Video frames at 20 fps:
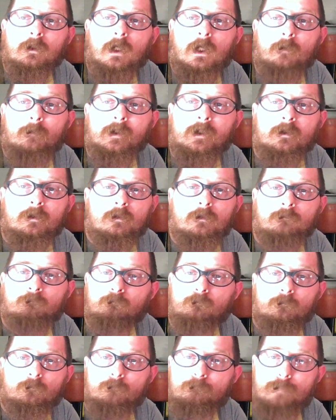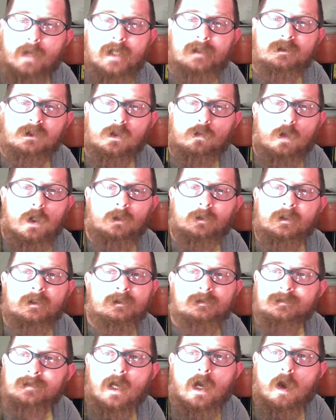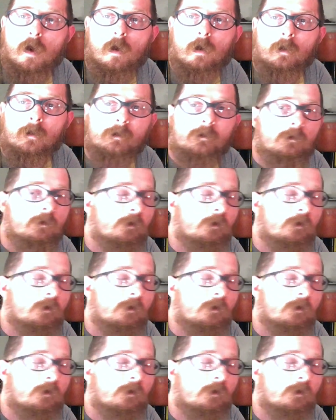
I mean, basic welding is not hard.